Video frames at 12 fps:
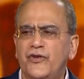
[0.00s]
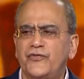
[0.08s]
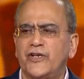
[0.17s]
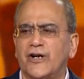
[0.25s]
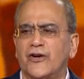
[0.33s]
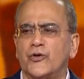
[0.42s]
to
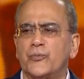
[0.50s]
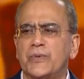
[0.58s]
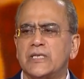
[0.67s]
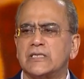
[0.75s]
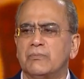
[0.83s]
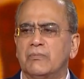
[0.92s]
1,500
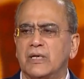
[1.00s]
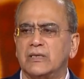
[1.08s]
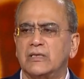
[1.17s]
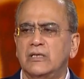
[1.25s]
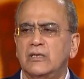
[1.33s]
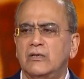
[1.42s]
rupees a
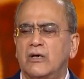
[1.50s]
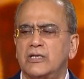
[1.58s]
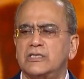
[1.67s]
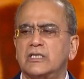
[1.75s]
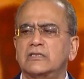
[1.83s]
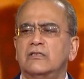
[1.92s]
month,
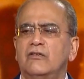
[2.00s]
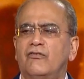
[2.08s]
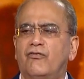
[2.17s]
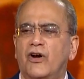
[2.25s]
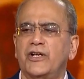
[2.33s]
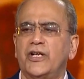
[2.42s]
or just
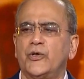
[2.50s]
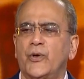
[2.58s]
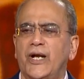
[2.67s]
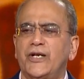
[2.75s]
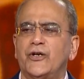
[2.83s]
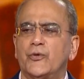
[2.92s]
40
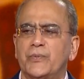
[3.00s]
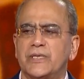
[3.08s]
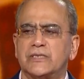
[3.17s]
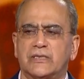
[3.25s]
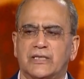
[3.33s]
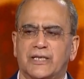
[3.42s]
to 80
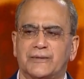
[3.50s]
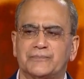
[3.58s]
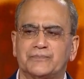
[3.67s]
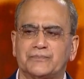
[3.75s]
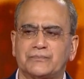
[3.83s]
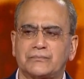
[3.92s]
rupees a day.
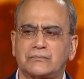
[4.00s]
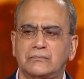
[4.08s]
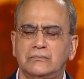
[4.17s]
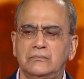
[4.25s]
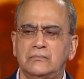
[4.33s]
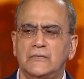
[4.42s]

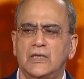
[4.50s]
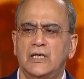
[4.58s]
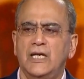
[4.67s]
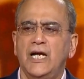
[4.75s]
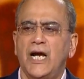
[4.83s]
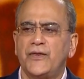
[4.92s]

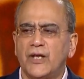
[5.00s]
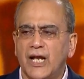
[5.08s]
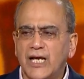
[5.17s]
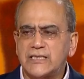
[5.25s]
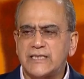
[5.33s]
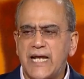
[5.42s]
In the
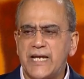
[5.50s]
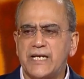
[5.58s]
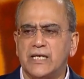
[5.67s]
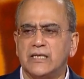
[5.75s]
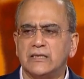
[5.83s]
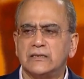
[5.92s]
last
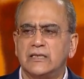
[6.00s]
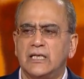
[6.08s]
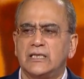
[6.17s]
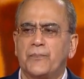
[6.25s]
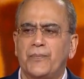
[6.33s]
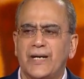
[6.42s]
10 years,
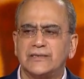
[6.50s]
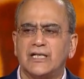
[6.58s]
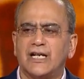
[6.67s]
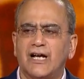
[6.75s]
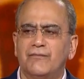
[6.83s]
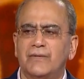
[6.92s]
the
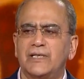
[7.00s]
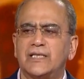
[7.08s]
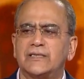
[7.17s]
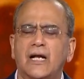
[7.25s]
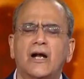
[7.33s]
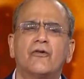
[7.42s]
present government
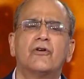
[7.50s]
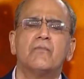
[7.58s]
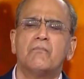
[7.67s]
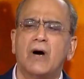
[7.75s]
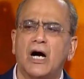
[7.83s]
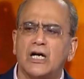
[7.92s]
has done a
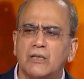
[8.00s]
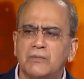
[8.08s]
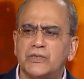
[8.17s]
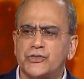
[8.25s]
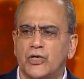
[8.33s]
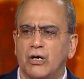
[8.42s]

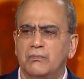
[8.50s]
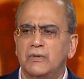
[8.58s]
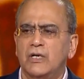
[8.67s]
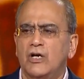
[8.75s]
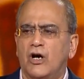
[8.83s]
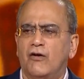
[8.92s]
remarkable
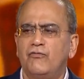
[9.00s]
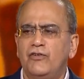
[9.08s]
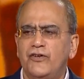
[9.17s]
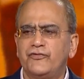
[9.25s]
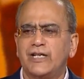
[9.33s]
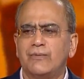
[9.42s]
job
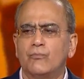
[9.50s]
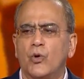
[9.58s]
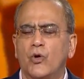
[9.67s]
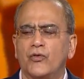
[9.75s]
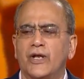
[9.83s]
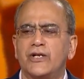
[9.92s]
of lifting
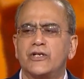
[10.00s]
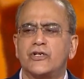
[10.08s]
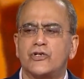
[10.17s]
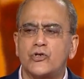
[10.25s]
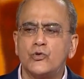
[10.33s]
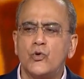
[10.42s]
more than
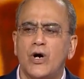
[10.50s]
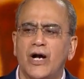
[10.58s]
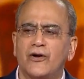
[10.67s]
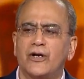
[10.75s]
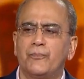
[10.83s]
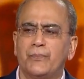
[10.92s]

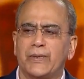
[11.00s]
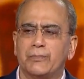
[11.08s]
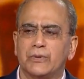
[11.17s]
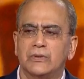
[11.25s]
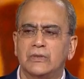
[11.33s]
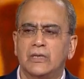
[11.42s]
200
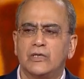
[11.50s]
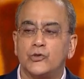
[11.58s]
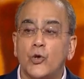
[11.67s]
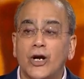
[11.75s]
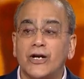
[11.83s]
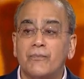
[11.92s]

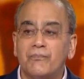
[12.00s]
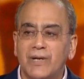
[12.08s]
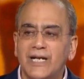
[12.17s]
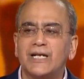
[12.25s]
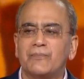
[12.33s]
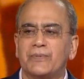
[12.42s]

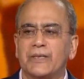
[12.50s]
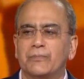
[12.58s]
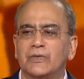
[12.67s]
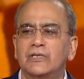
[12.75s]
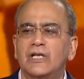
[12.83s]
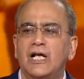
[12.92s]
million
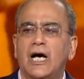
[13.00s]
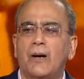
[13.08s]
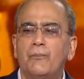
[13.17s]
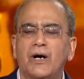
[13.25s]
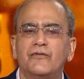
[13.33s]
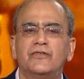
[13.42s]
people
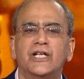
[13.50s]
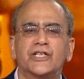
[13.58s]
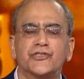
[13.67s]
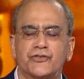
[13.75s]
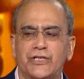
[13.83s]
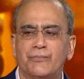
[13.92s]
above the
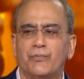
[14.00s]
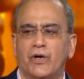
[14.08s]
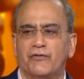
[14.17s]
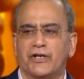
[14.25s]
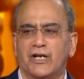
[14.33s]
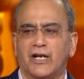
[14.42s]
extreme
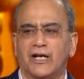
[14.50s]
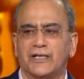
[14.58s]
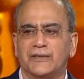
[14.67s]
poverty